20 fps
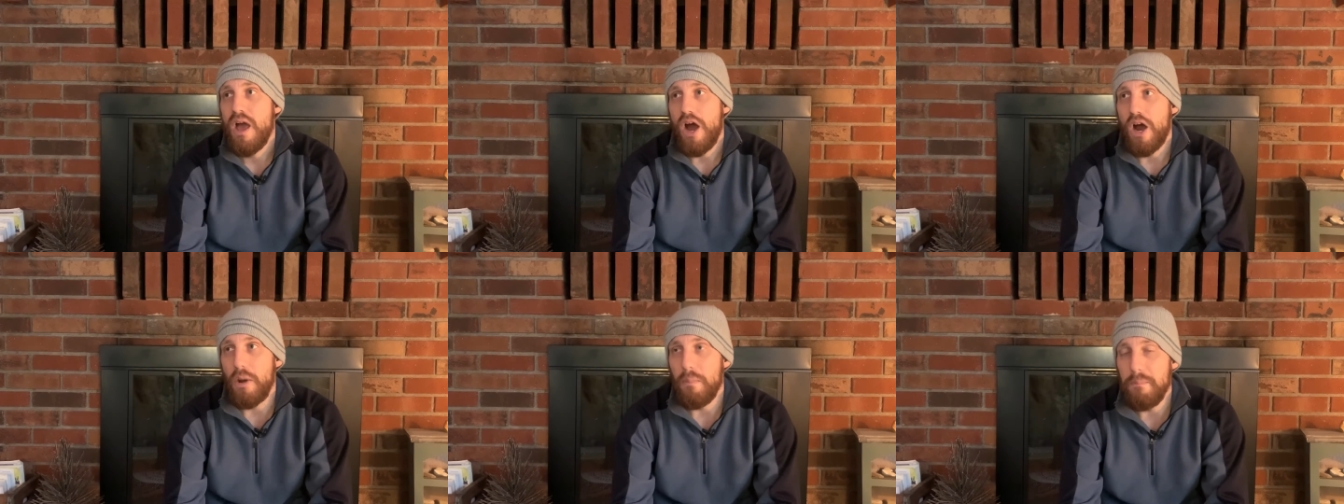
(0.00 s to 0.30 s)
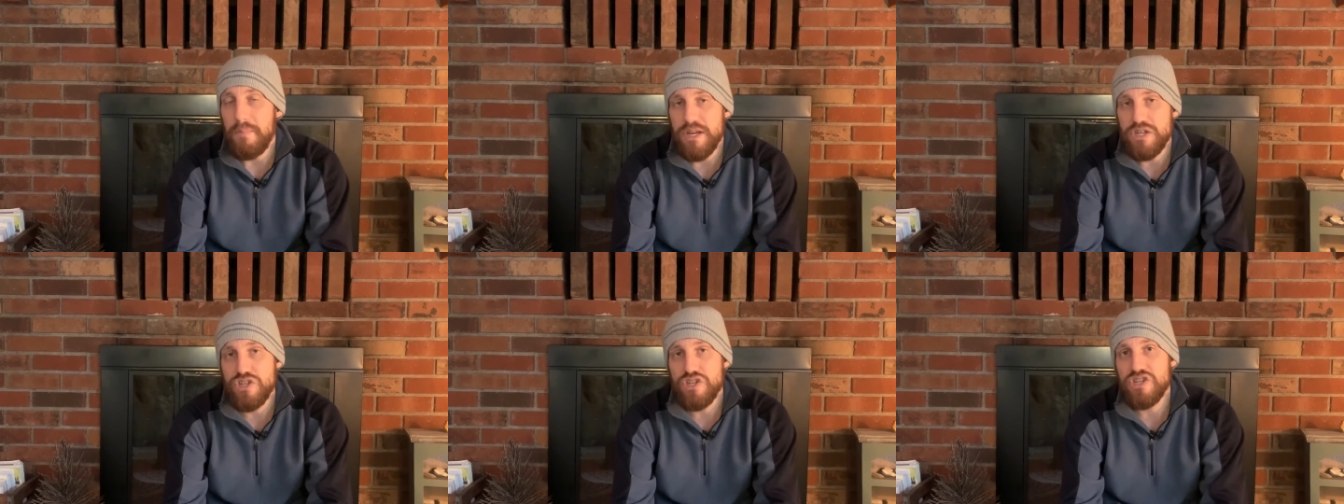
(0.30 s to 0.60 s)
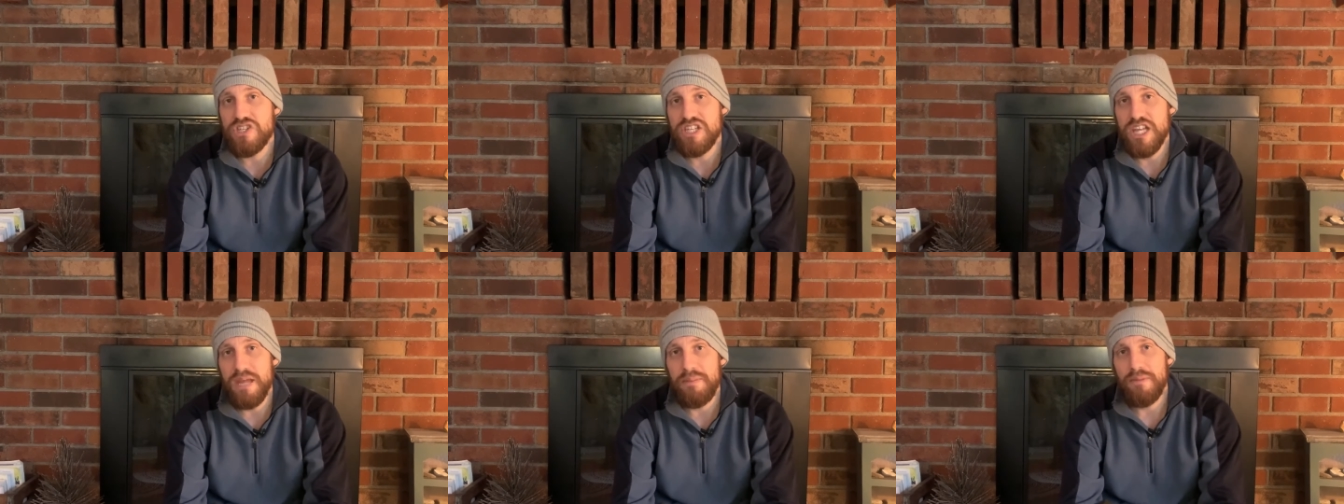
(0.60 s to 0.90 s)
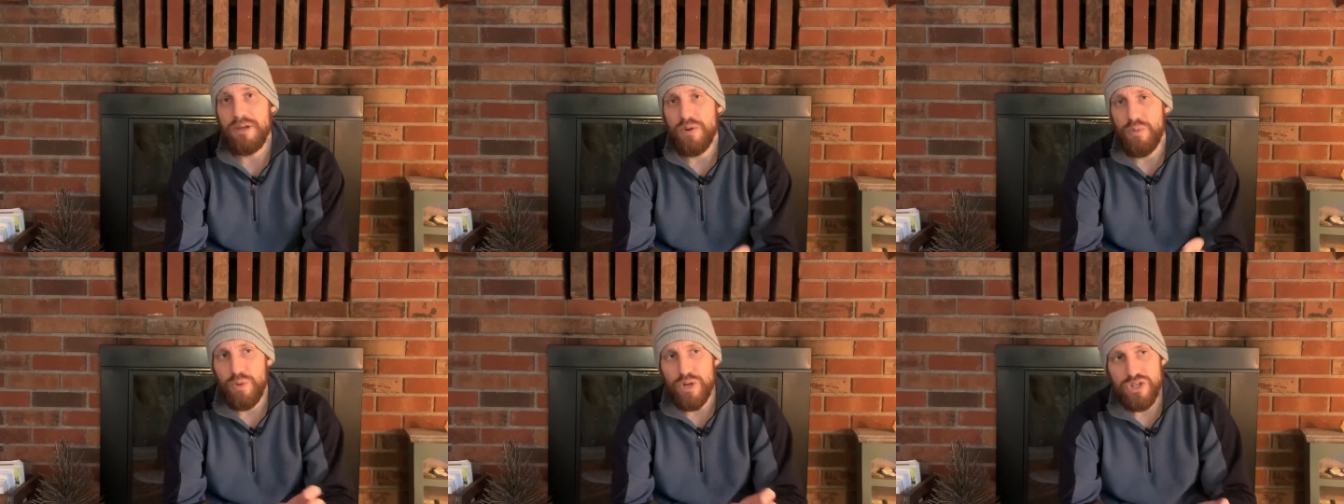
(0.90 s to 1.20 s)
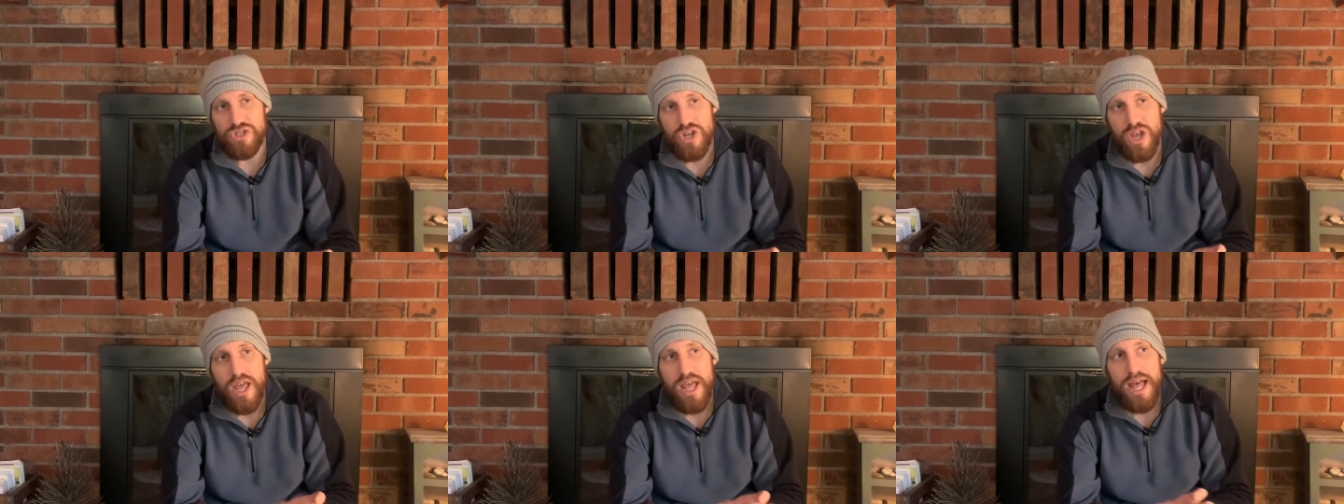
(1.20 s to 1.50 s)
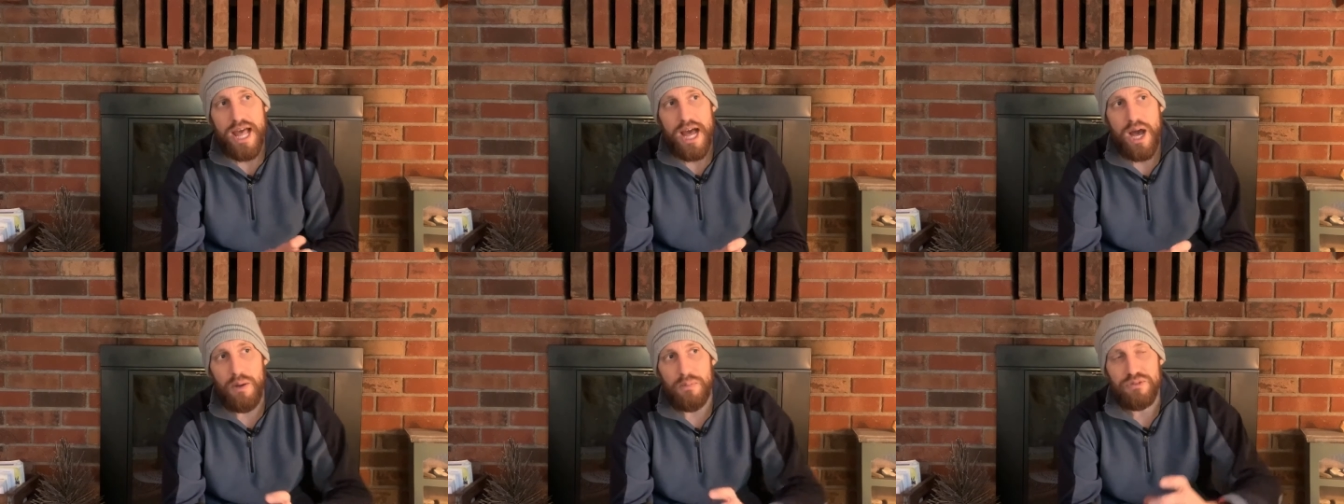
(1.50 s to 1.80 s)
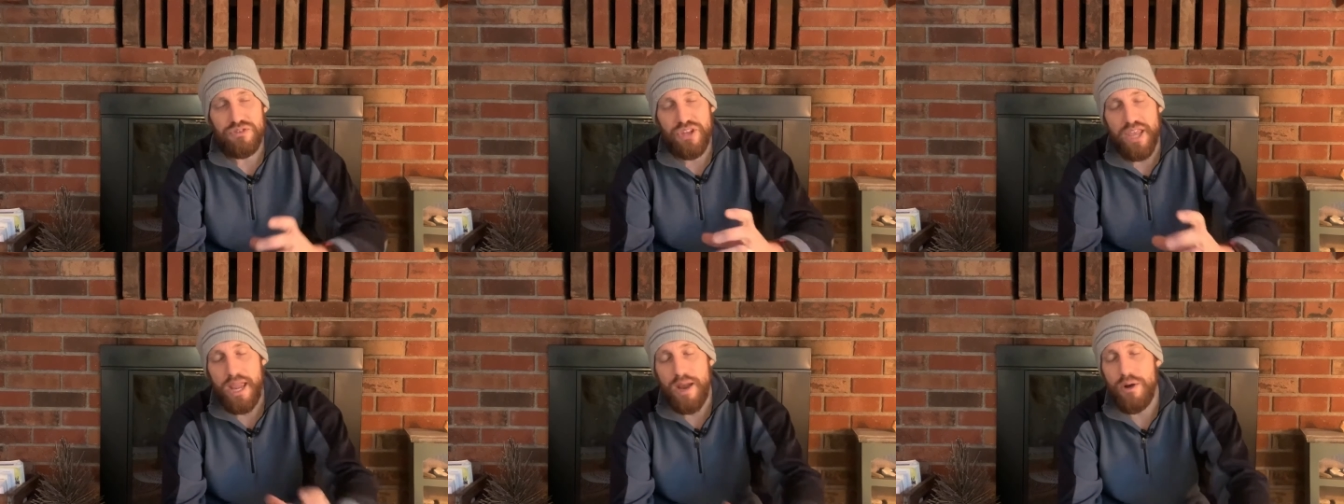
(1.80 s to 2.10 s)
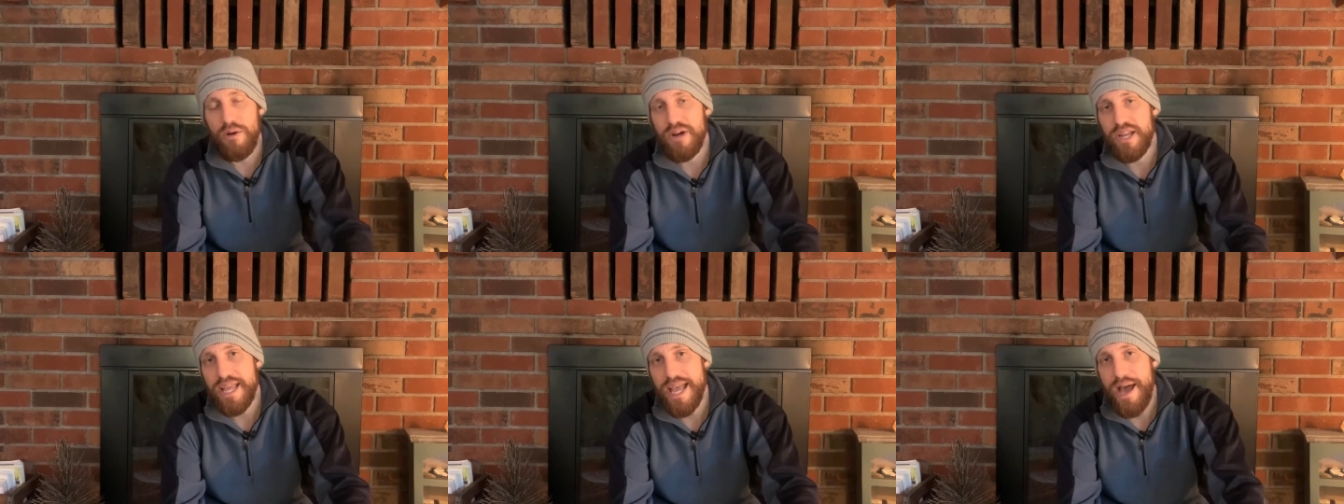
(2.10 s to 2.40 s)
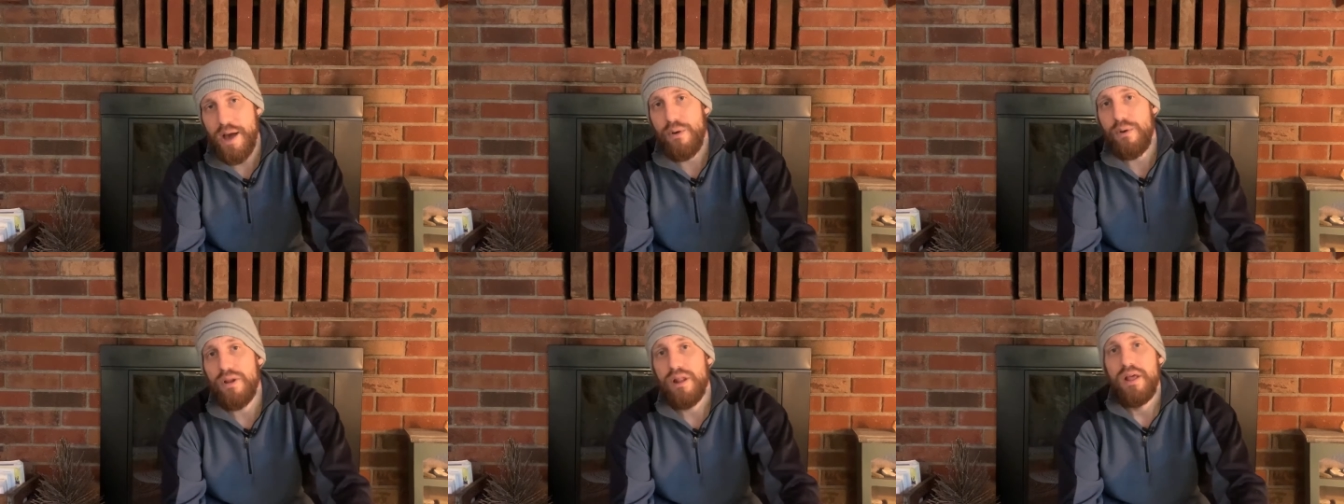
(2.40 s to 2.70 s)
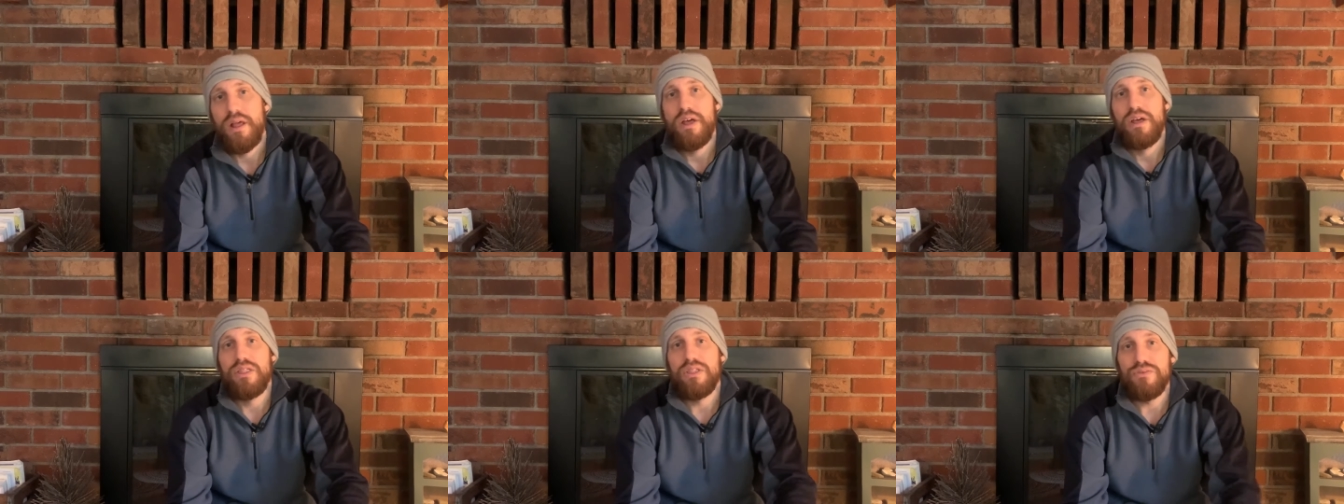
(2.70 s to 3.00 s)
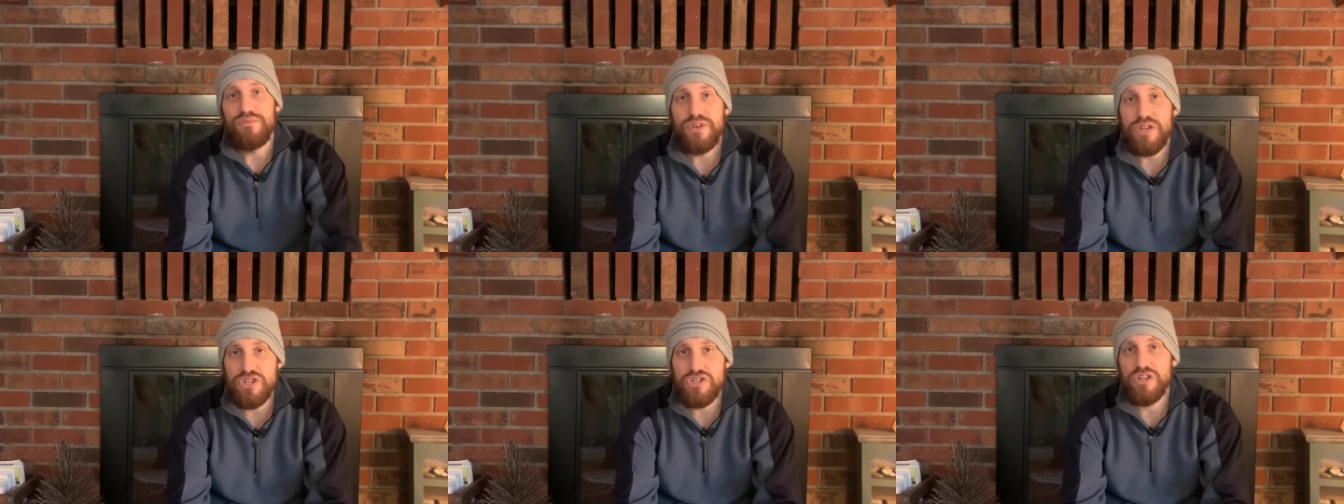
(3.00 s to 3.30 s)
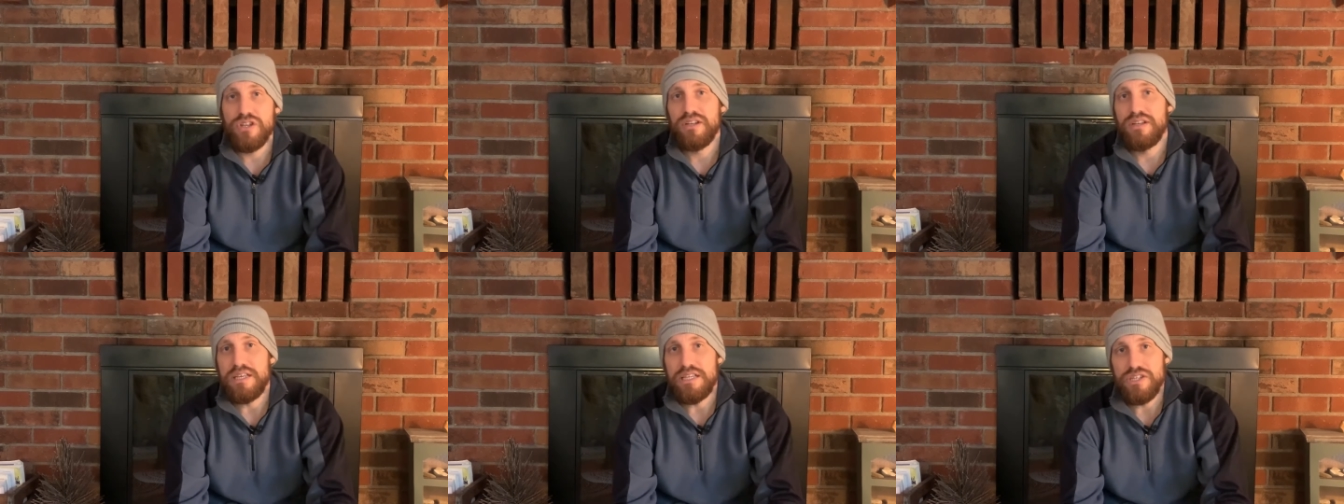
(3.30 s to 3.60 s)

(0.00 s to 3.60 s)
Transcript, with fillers: our mission statement, which helps carry out the vision,